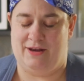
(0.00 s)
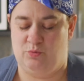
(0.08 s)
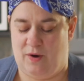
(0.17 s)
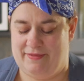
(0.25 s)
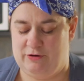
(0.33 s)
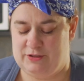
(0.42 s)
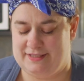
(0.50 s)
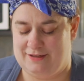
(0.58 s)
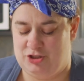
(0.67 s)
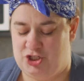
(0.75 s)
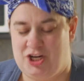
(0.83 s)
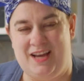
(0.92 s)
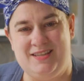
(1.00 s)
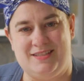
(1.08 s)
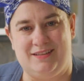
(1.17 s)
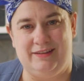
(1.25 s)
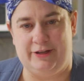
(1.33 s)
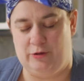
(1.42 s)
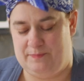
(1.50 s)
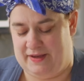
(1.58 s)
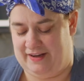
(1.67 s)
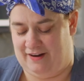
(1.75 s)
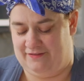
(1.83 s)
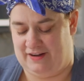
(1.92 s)
And when there's just a little
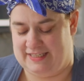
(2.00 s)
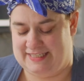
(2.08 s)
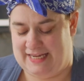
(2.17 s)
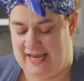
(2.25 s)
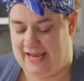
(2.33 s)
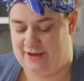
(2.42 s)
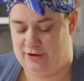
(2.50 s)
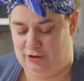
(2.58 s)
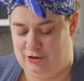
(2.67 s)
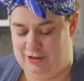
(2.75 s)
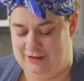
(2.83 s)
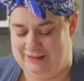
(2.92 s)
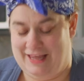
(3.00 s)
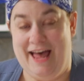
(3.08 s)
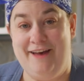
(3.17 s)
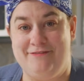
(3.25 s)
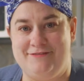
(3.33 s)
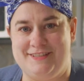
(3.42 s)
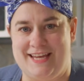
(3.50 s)
bit of a tail left